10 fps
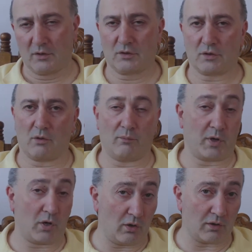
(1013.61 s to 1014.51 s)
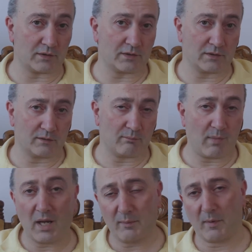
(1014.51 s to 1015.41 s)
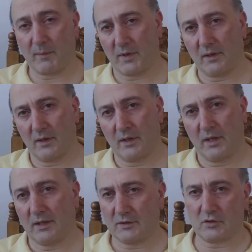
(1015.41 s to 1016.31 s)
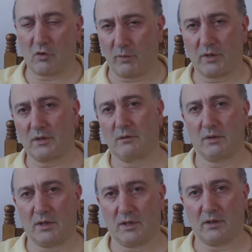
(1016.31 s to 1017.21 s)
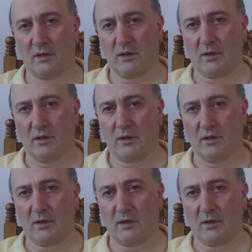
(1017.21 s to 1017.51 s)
So because many people in Soviet Union